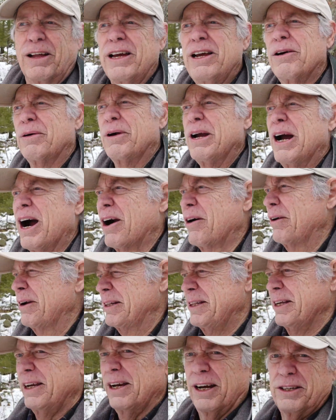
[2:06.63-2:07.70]
Here we are
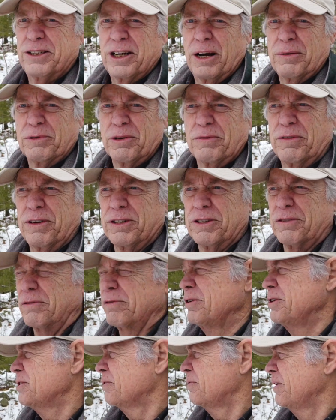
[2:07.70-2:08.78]
at the Tompson
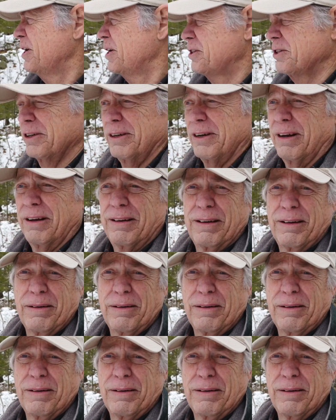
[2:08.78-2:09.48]
reservation.